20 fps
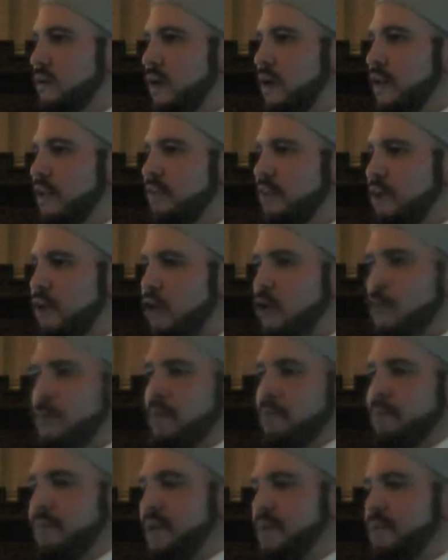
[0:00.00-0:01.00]
And they say,
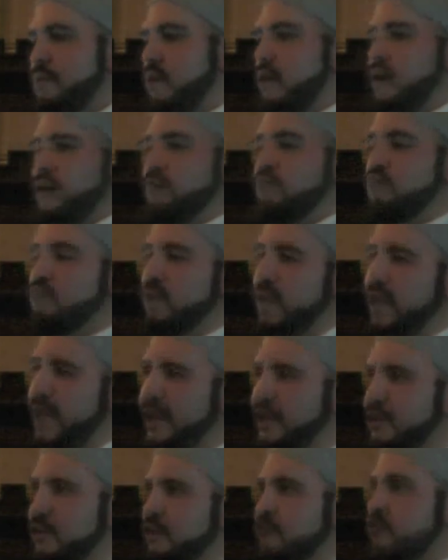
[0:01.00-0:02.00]
oh, but people aren't
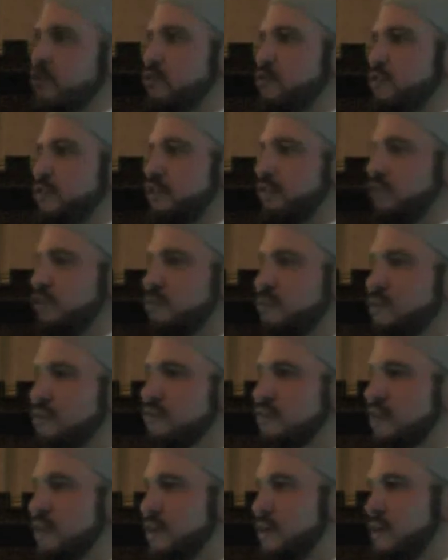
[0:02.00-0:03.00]
relating. There's no sort of
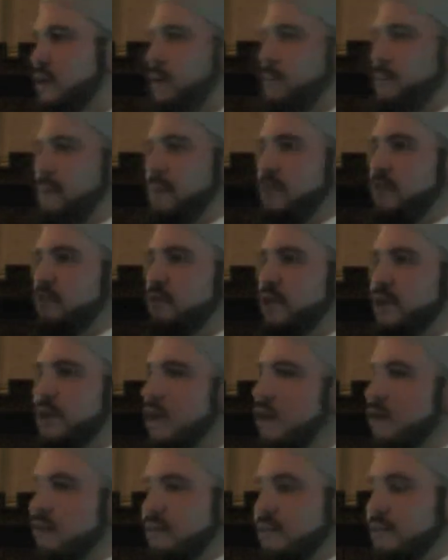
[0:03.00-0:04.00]
community. People aren't
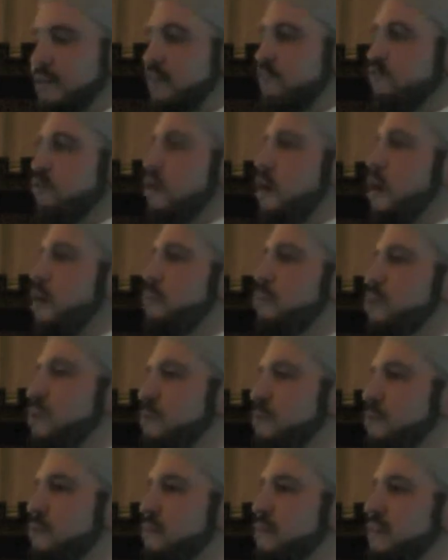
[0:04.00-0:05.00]
relating. That's not our
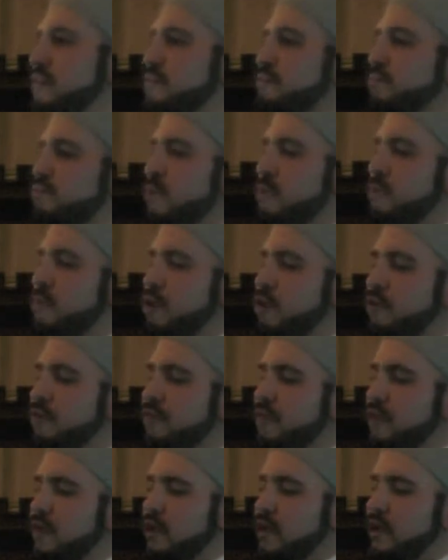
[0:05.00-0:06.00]
problem. That's a problem
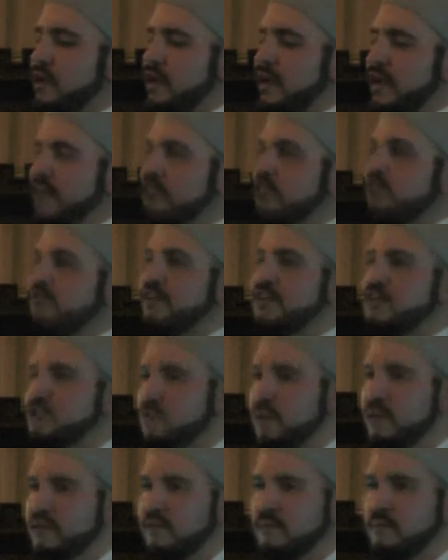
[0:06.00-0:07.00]
of
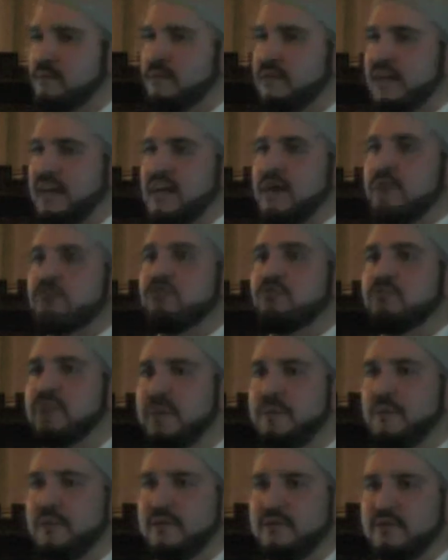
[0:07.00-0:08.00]
individualism that comes from
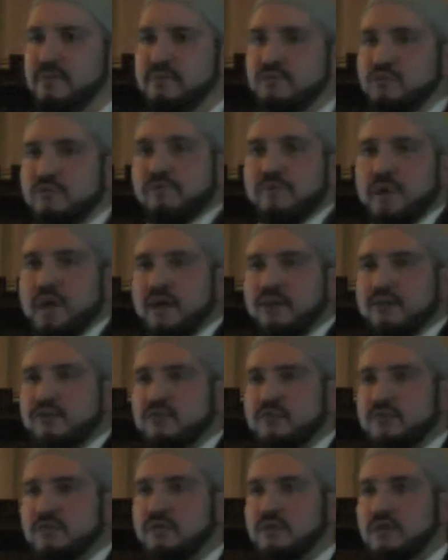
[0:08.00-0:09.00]
liberalism. It's not from
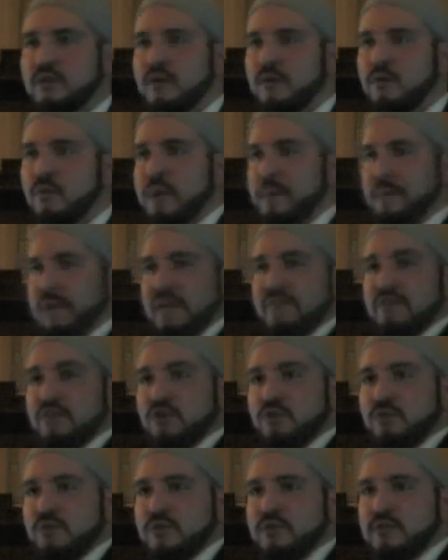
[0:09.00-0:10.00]
us. We believe
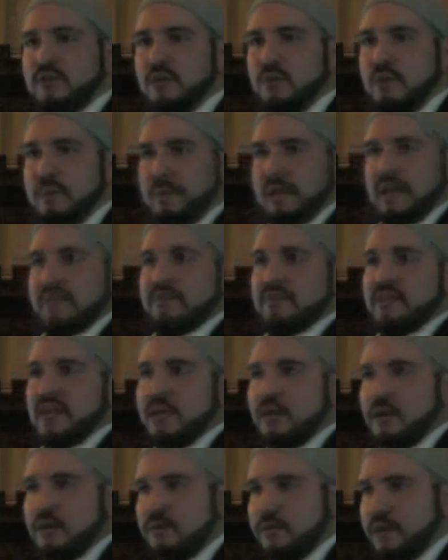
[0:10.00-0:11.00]
in community. We believe
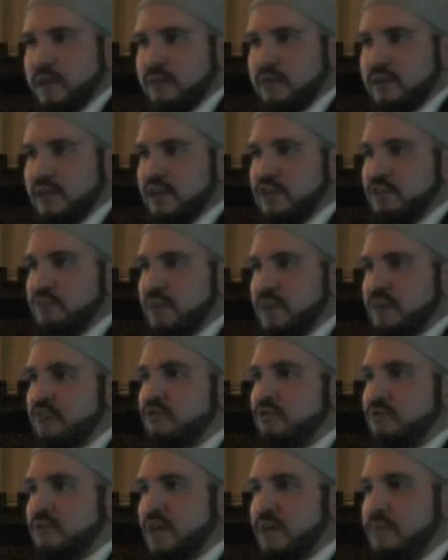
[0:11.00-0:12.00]
in speaking
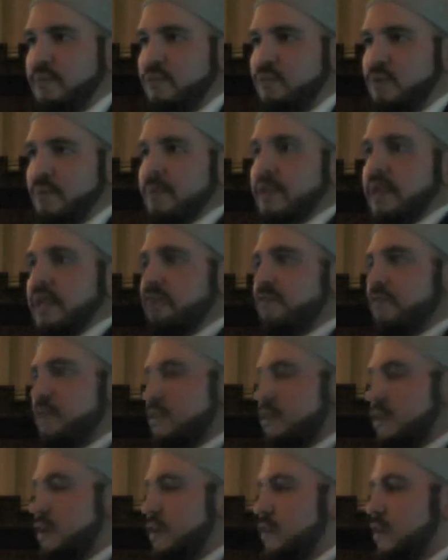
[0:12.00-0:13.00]
to your neighbors. We believe
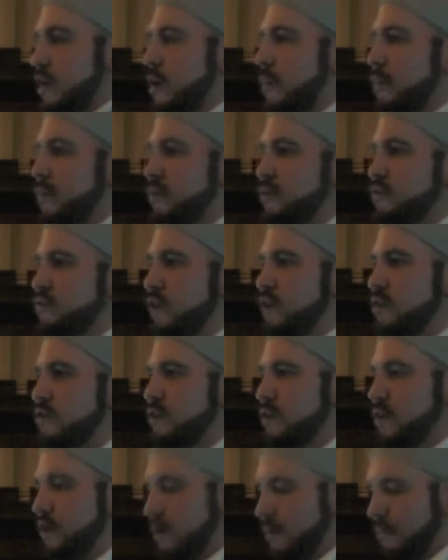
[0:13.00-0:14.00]
in helping
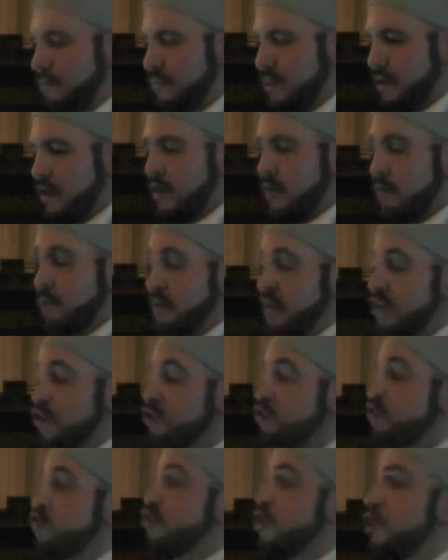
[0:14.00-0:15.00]
strangers, being
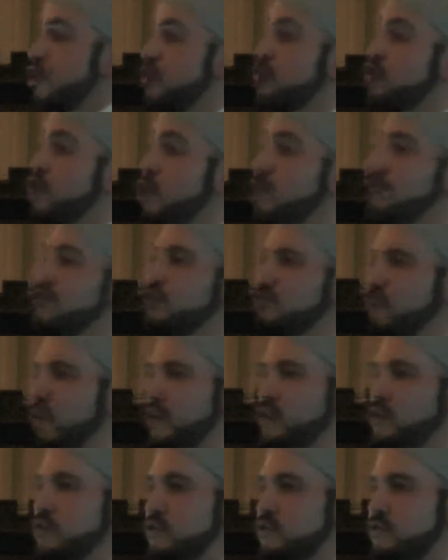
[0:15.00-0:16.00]
concerned over
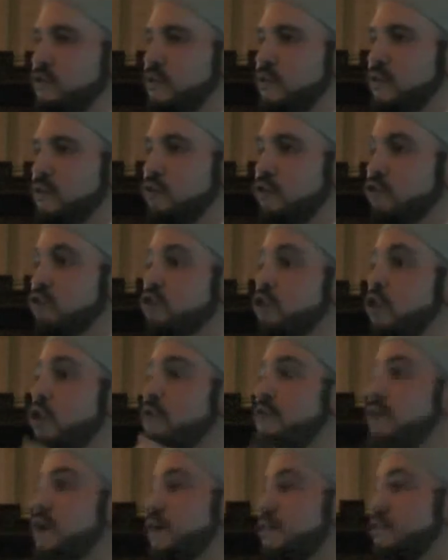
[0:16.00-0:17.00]
strangers, not just
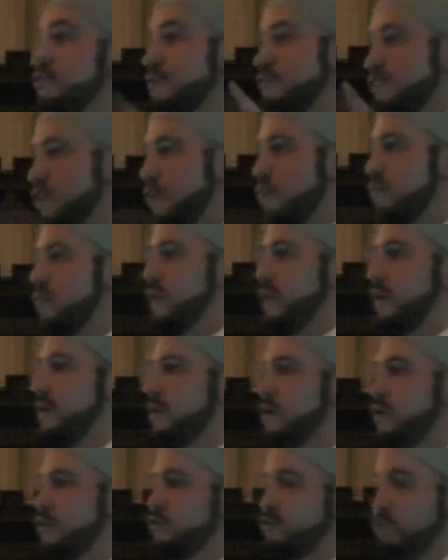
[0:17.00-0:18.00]
over ourselves
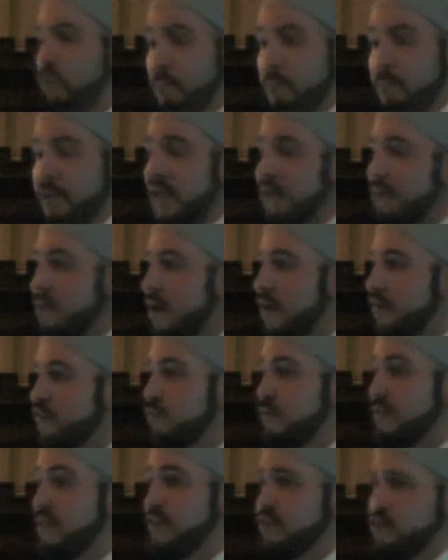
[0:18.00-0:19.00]
only. So don't blame
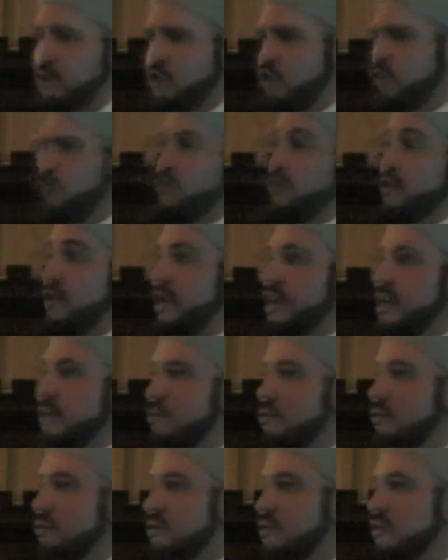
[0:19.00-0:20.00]
us when there's no community
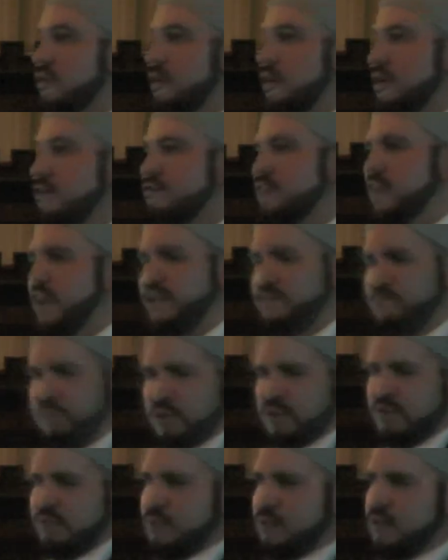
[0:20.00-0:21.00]
anymore and say it's
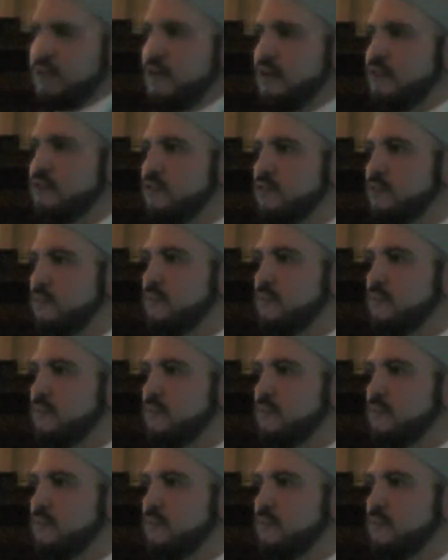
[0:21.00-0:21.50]
because of multiculturalism.